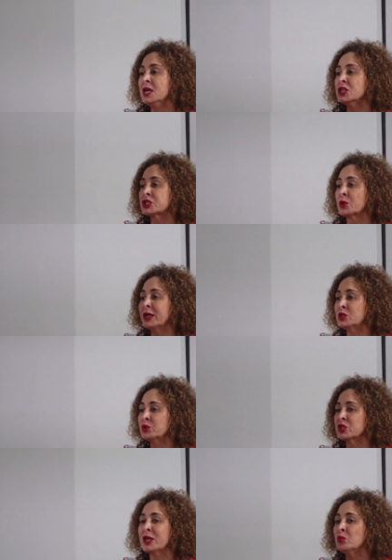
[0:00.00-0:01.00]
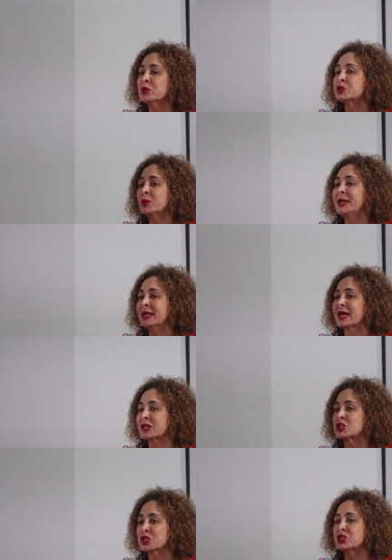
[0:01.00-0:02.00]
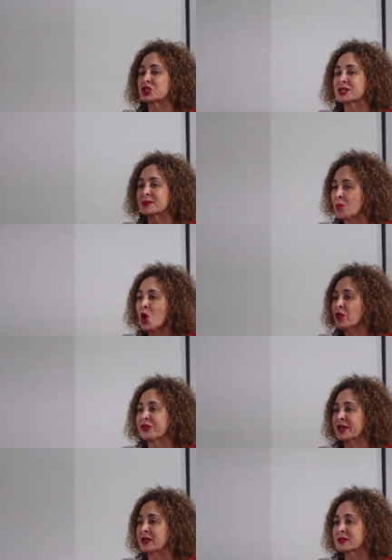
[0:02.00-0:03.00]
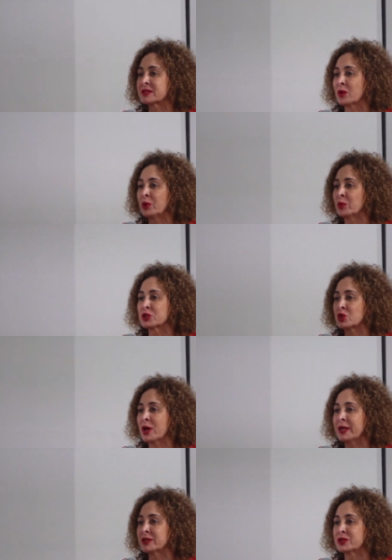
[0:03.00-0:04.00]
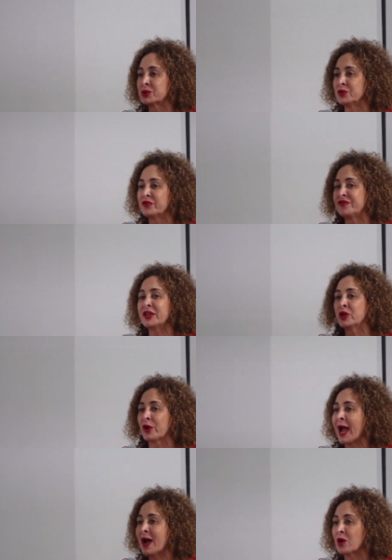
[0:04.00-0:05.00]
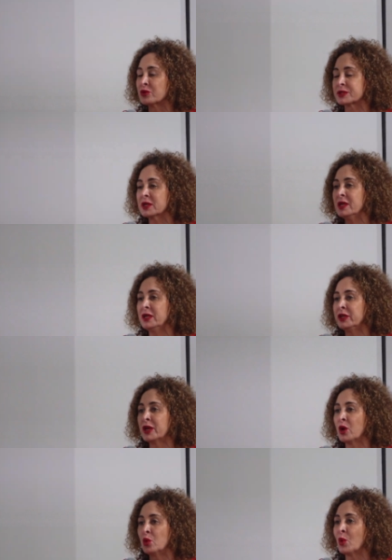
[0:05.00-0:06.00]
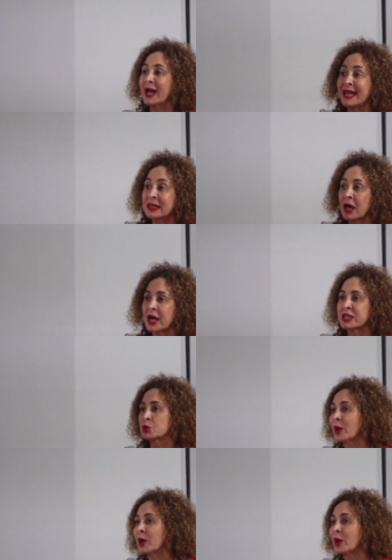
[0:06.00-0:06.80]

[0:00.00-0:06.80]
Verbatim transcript: So it was it was really like just small things that we were trying to figure out you know what he likes,